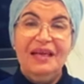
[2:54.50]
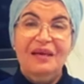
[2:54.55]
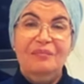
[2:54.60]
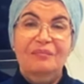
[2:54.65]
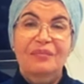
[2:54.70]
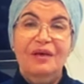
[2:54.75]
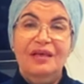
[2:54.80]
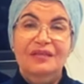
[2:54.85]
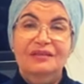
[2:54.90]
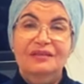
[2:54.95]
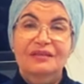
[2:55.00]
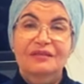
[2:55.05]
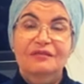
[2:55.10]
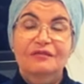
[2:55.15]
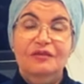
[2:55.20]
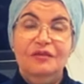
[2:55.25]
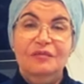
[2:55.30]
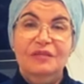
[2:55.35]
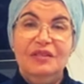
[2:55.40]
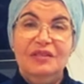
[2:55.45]
but
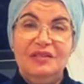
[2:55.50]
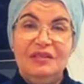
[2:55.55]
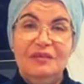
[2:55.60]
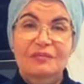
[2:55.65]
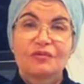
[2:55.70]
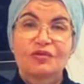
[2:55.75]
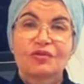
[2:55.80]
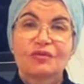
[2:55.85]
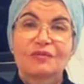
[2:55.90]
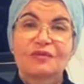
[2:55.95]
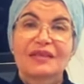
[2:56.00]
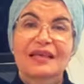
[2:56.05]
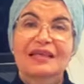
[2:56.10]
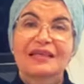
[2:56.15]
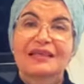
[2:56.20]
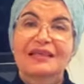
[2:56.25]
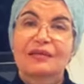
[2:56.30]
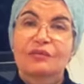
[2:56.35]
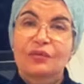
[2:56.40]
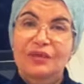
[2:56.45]
from the symptoms and
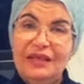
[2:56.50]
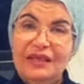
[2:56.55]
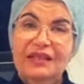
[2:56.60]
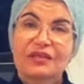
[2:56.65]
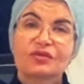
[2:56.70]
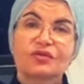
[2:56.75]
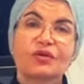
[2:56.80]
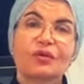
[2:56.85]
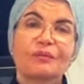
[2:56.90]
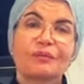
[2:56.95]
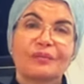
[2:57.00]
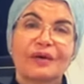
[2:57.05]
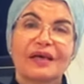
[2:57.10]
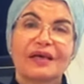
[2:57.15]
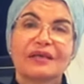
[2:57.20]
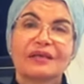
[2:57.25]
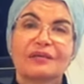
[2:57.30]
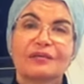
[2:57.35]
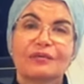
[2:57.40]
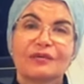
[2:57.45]
when it
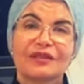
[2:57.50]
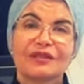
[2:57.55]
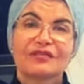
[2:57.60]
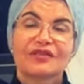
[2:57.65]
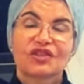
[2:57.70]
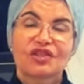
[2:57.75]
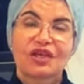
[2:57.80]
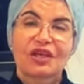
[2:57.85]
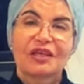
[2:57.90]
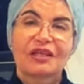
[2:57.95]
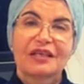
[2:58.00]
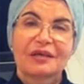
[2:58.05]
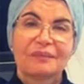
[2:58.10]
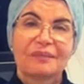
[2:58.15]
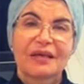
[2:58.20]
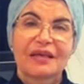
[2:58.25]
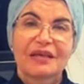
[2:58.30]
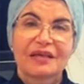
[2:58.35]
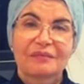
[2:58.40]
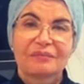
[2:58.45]
combined with vaginal
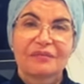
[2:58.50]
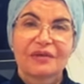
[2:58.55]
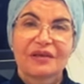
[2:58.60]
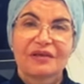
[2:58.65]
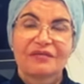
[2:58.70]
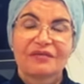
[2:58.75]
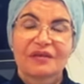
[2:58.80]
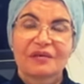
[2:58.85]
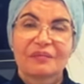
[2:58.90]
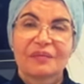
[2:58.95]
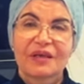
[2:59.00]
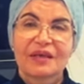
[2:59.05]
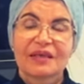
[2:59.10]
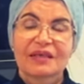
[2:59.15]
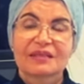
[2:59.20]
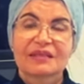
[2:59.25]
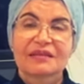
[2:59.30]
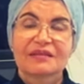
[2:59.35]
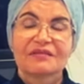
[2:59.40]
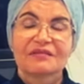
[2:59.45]
pain and pelvic pain,
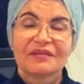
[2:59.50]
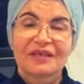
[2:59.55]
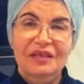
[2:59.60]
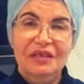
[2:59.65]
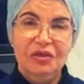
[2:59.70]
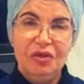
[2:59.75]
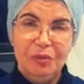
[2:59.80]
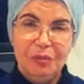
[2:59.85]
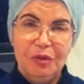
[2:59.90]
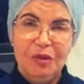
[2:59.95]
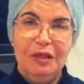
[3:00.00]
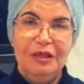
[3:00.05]
it is a very common